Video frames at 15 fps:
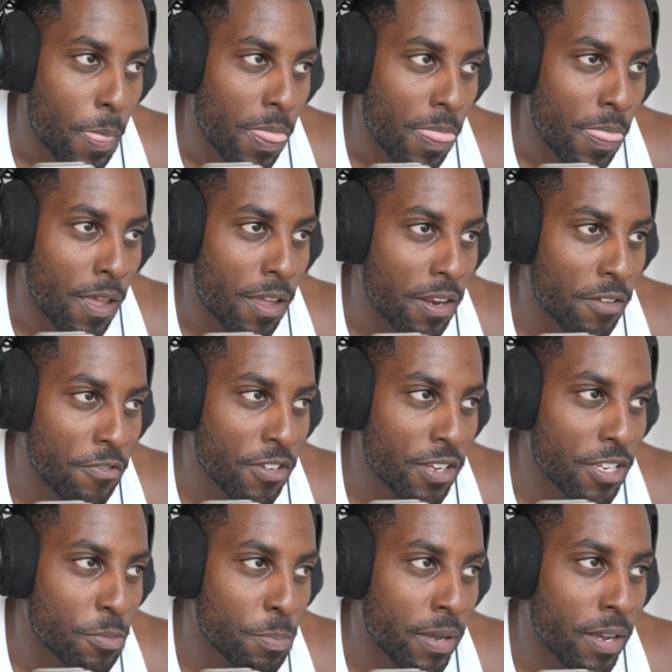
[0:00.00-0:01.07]
Nothing
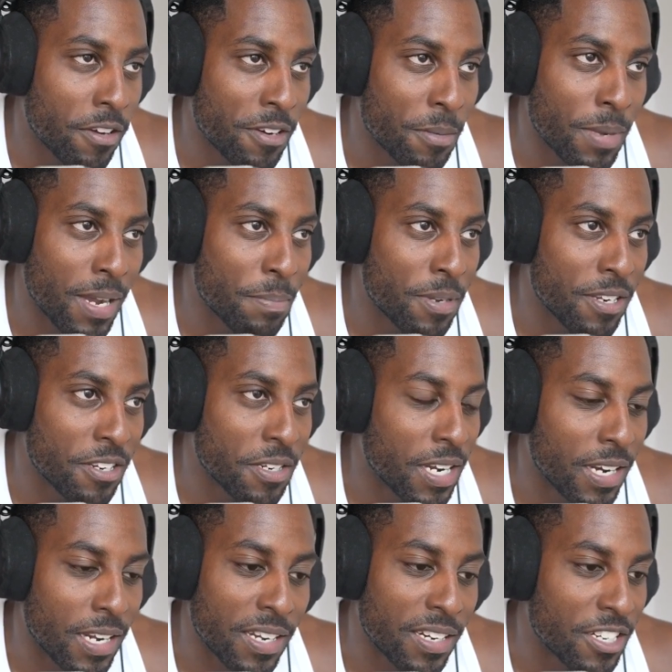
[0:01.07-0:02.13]
is better, in my opinion,
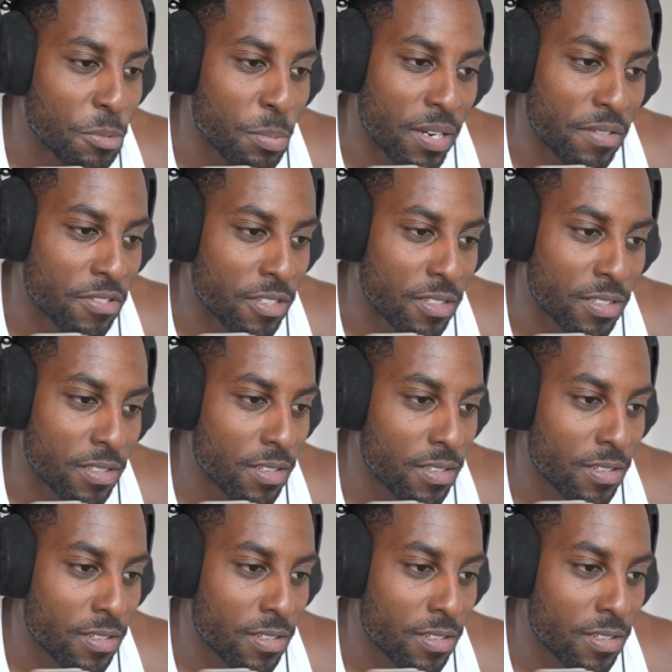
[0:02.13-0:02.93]
than an English breakfast.